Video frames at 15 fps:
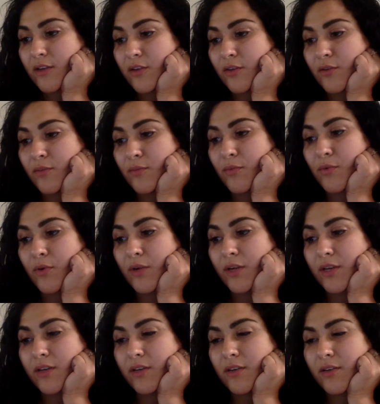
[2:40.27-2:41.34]

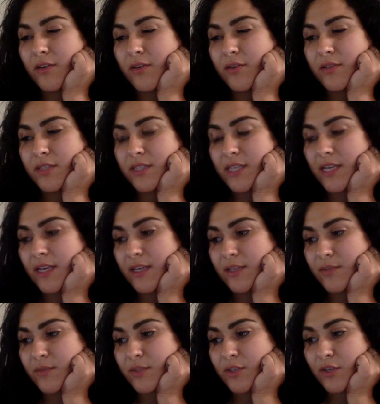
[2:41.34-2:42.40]
cuboidal
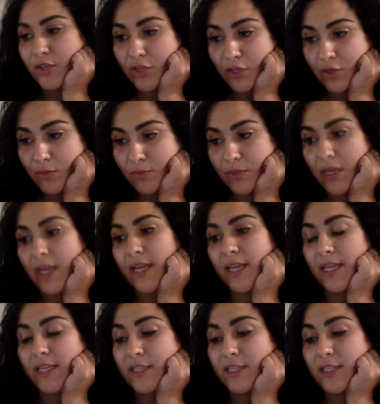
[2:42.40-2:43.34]
cells, which are cube-like,